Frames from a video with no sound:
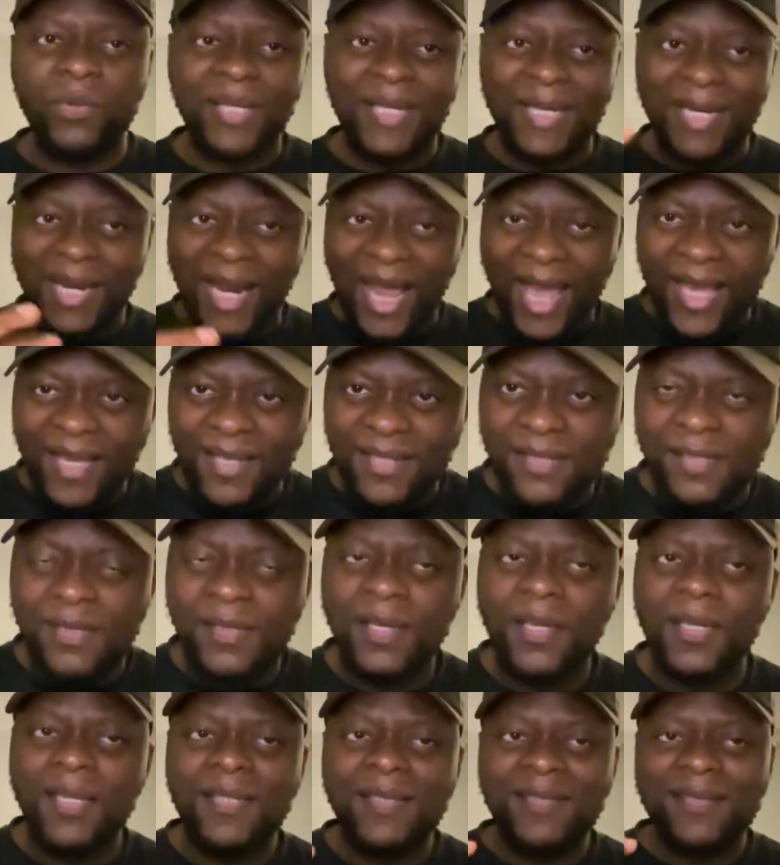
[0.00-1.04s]
He likes
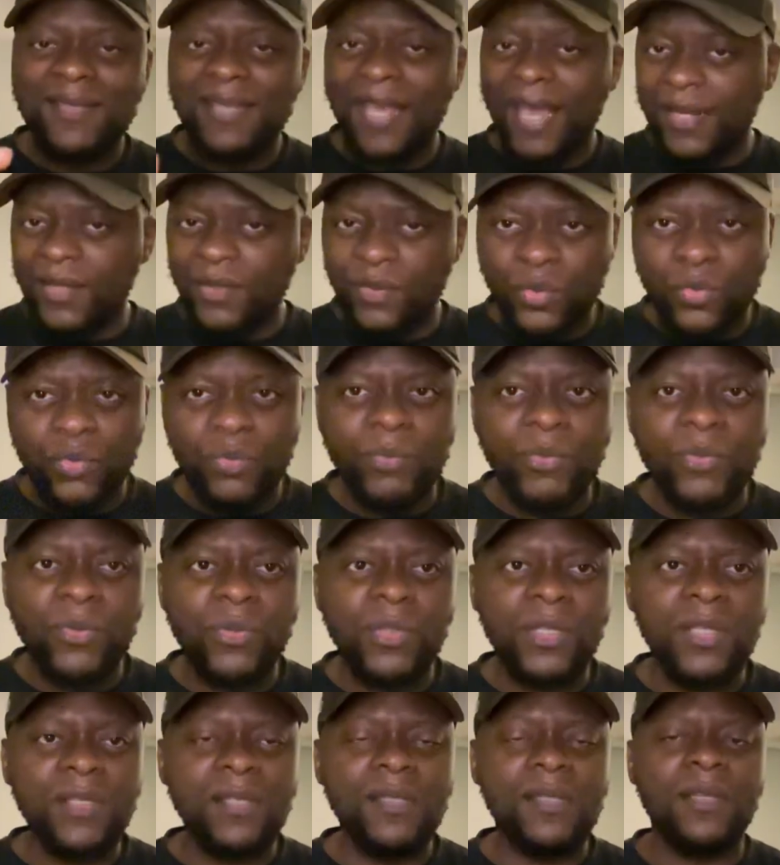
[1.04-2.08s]
technical
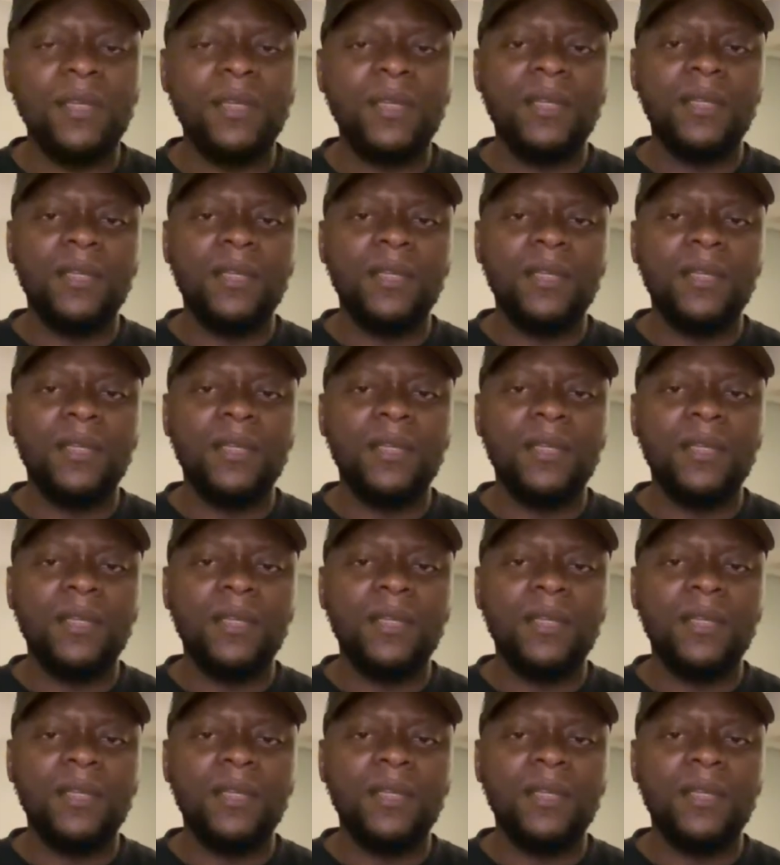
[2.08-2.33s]
ballers.